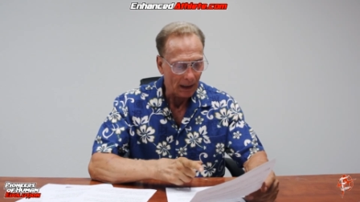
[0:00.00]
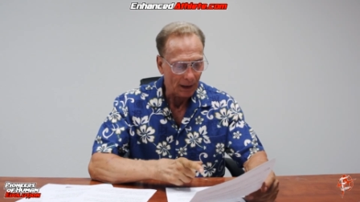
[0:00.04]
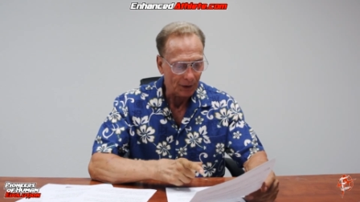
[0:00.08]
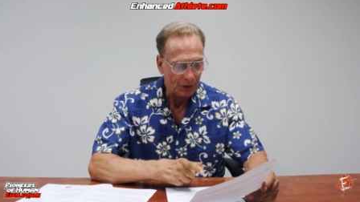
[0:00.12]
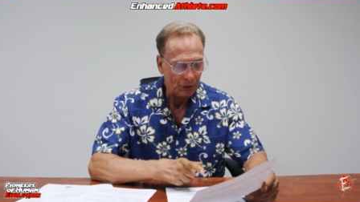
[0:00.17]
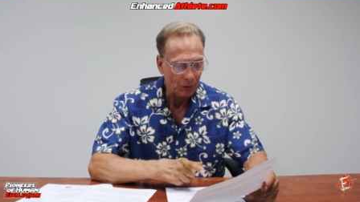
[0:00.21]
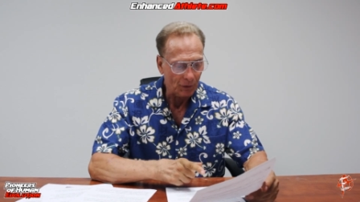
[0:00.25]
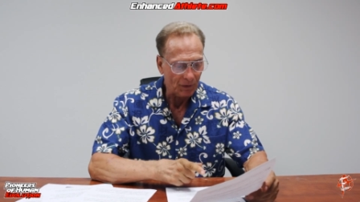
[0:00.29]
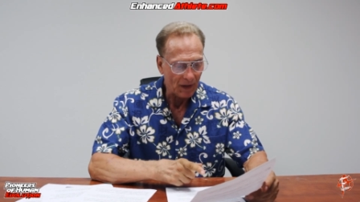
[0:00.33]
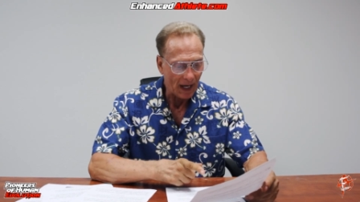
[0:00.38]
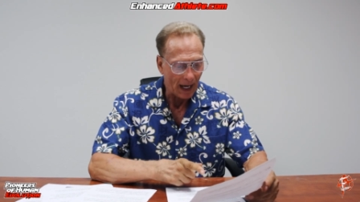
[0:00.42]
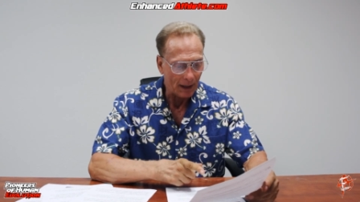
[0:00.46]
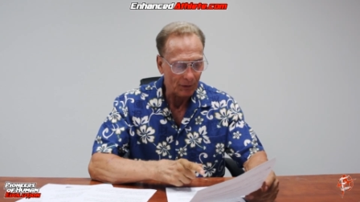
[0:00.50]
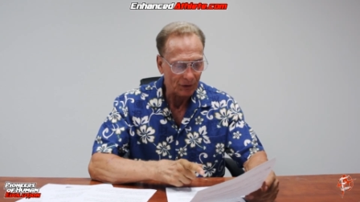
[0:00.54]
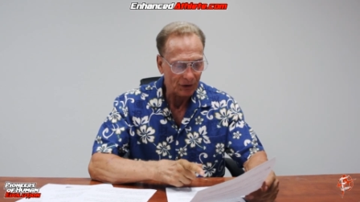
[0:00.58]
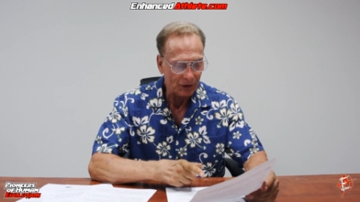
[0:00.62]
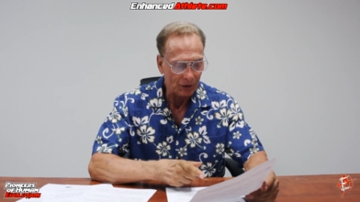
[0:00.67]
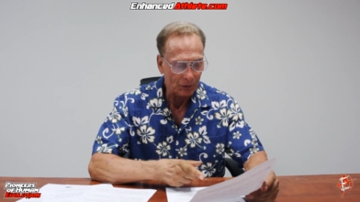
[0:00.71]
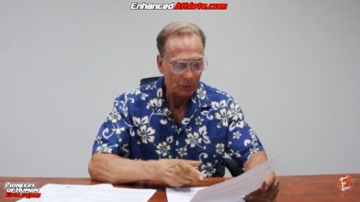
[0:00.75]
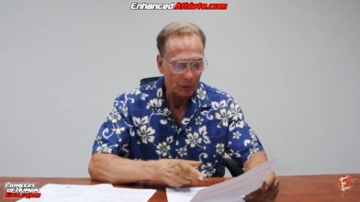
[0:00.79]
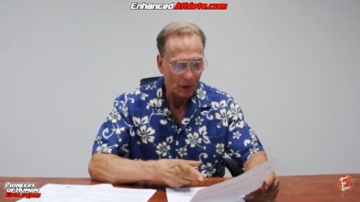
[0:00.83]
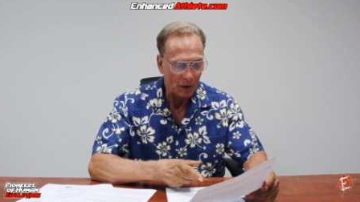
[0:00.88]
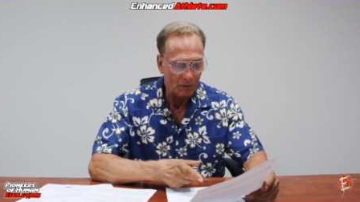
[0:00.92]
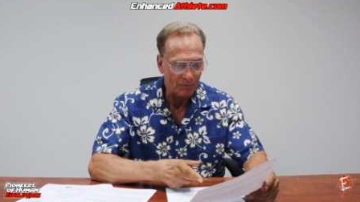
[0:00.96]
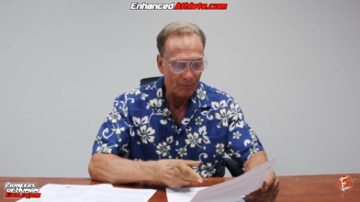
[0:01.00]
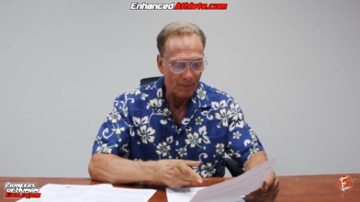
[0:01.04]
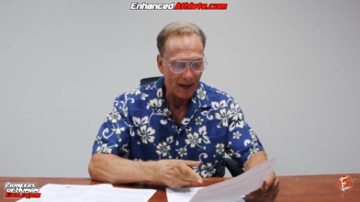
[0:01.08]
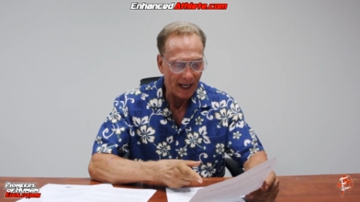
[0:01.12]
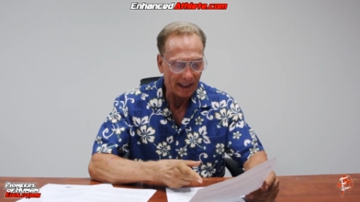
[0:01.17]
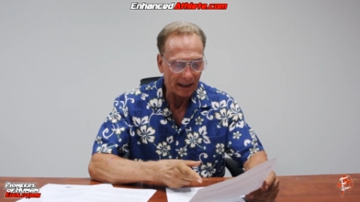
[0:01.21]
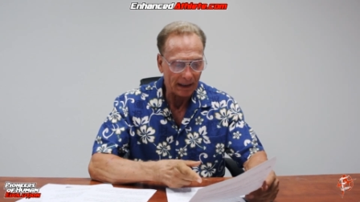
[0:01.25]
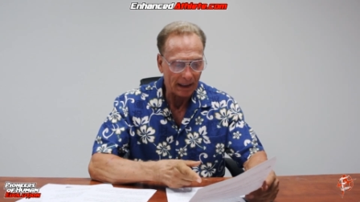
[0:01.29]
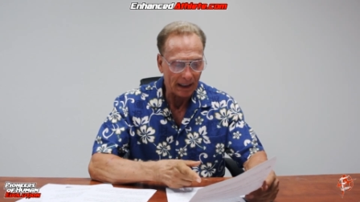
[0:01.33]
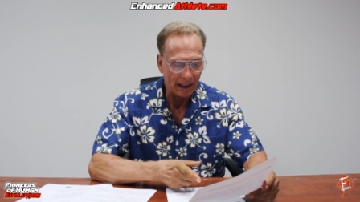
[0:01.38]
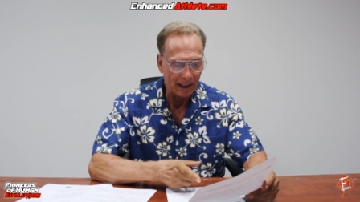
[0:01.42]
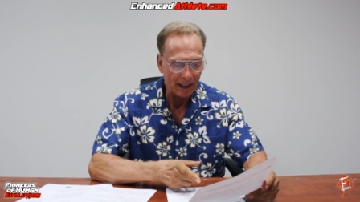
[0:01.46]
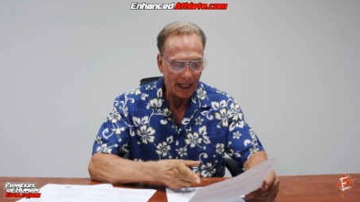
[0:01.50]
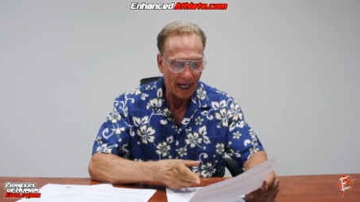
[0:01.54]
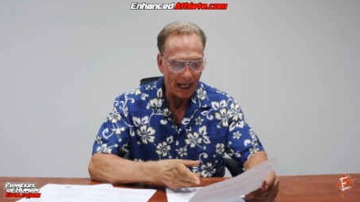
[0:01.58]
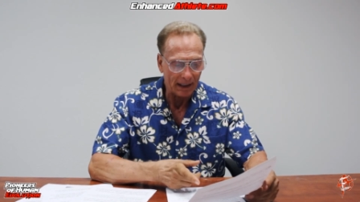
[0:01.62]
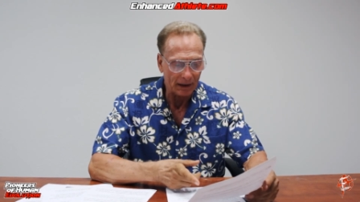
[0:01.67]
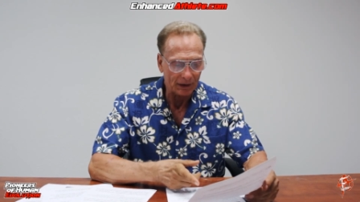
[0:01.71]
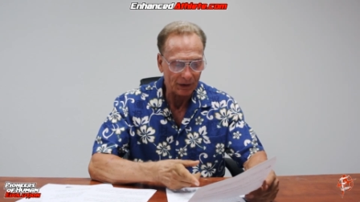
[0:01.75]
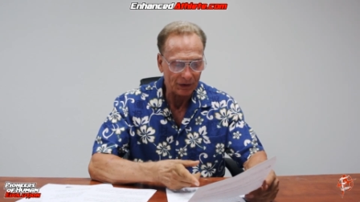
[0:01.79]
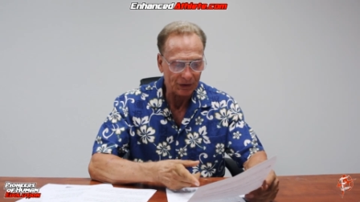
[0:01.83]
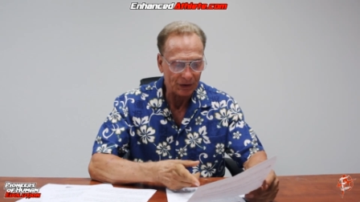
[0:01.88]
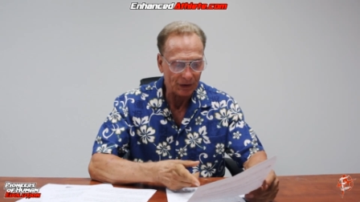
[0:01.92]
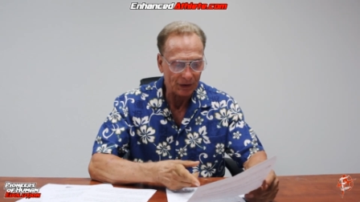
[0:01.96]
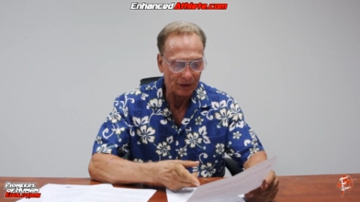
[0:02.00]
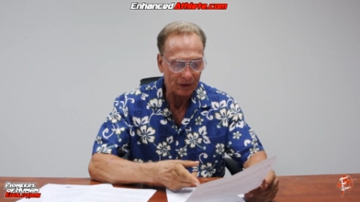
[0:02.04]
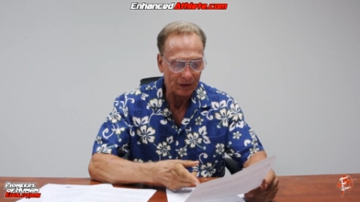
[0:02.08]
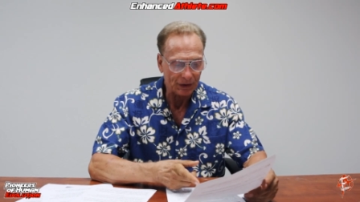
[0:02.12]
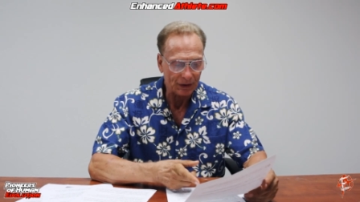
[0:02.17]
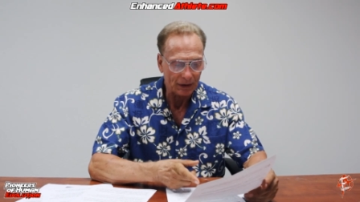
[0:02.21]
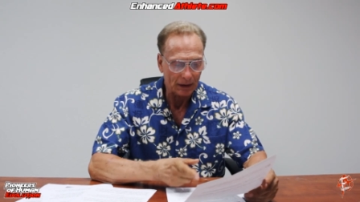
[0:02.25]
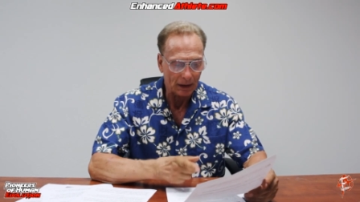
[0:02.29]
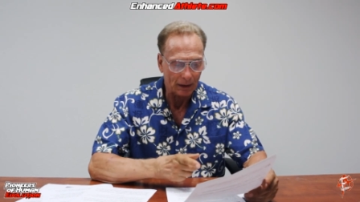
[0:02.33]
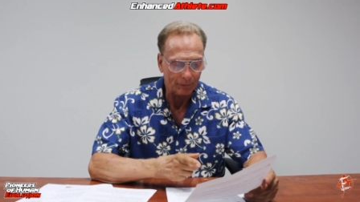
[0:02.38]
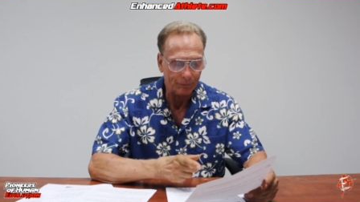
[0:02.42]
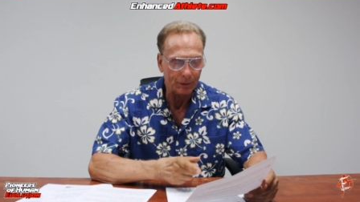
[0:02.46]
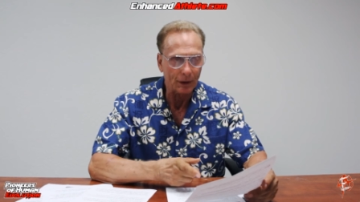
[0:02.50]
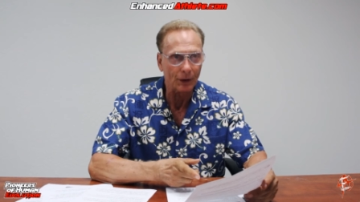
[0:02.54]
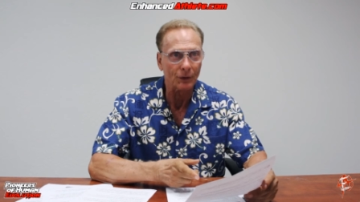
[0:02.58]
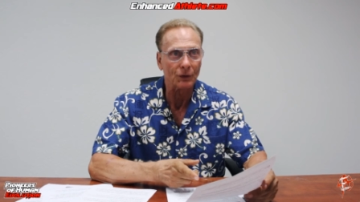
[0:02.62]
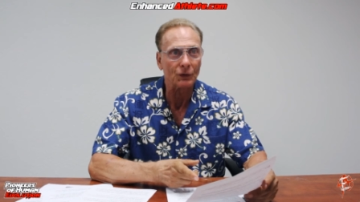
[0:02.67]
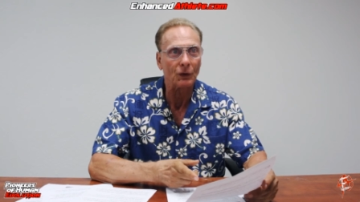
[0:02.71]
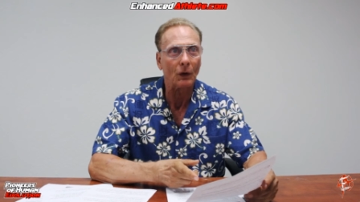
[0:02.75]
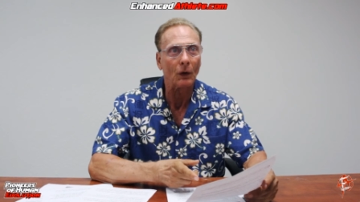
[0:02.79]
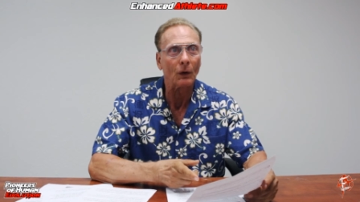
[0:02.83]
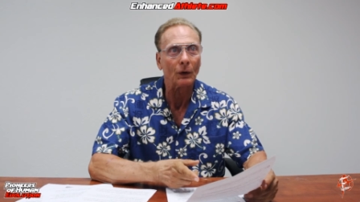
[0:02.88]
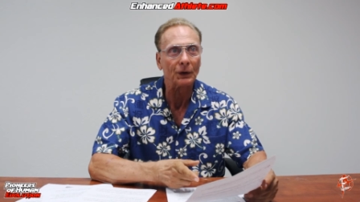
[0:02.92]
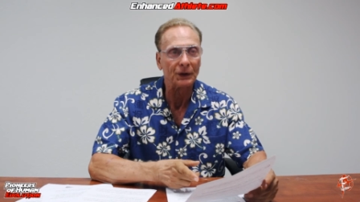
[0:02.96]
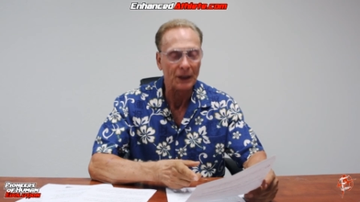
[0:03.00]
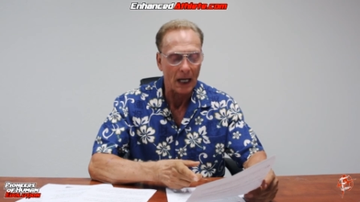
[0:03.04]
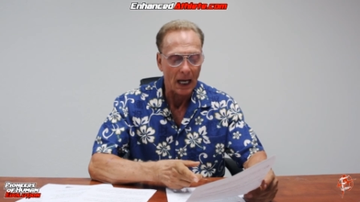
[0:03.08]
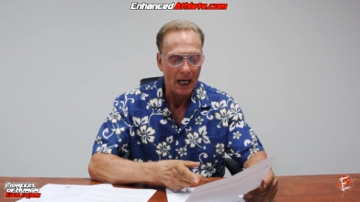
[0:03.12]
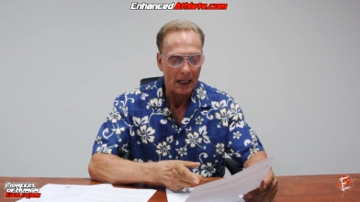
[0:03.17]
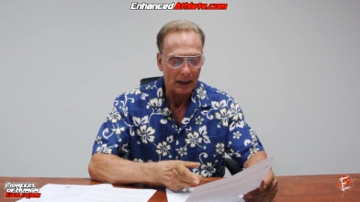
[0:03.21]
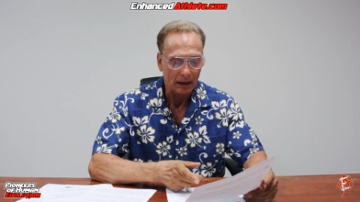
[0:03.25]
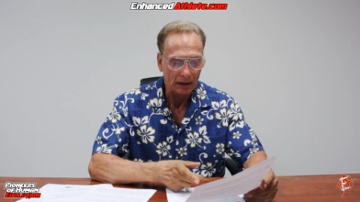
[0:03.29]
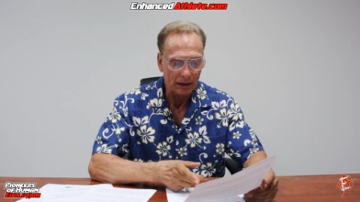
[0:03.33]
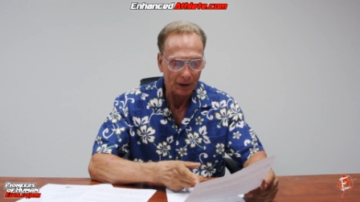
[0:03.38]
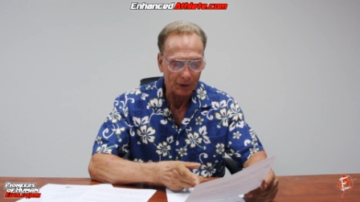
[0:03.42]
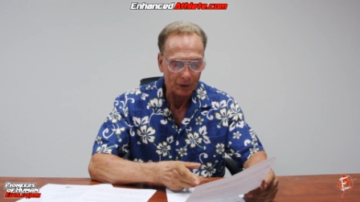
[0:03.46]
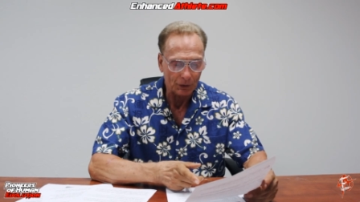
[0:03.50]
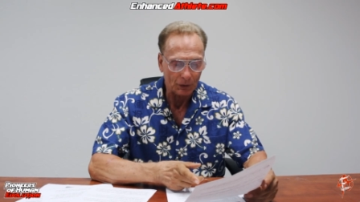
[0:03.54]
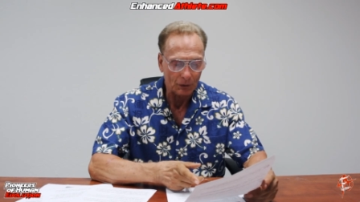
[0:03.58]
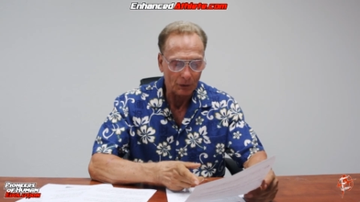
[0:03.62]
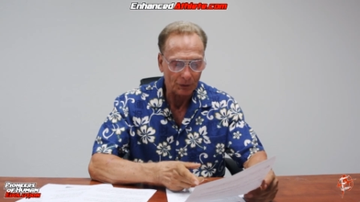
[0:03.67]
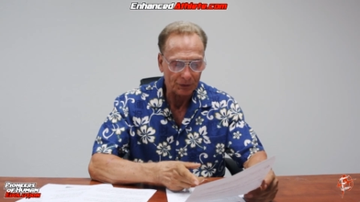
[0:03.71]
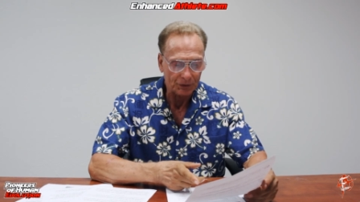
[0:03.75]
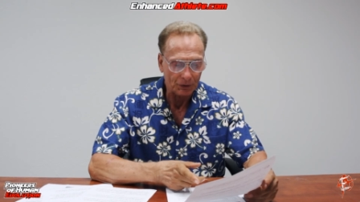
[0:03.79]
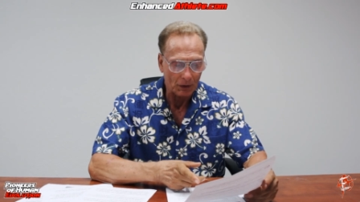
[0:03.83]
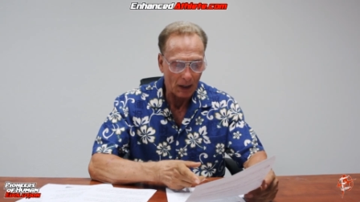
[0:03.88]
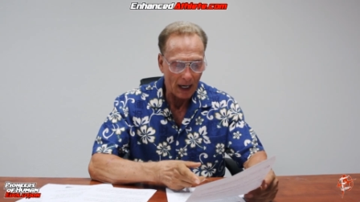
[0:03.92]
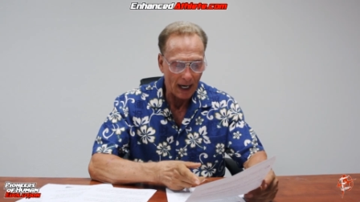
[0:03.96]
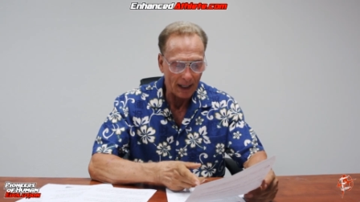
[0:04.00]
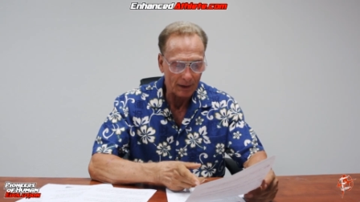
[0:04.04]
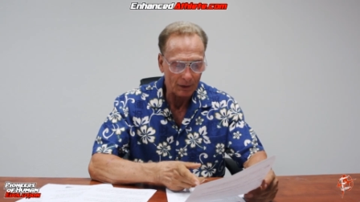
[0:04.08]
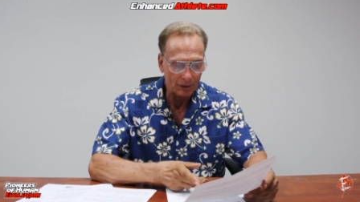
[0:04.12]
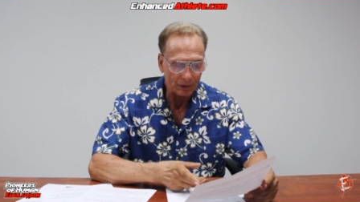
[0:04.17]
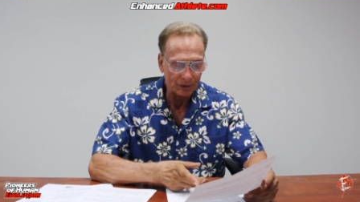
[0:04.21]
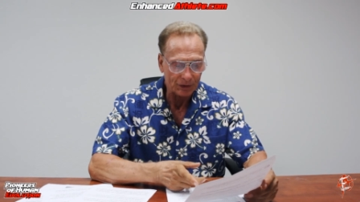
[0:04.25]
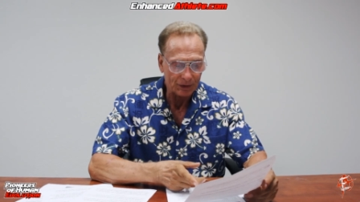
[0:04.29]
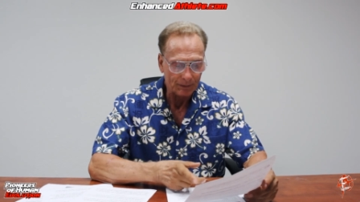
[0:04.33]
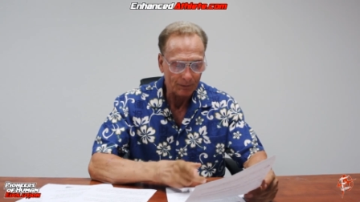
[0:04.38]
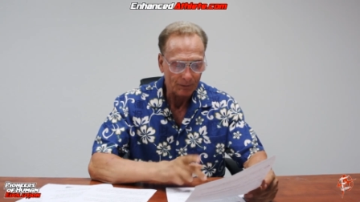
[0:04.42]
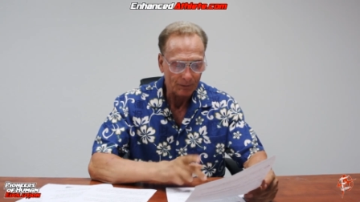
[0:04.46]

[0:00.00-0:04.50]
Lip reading: 2012 meta-analysis of controlled clinical trials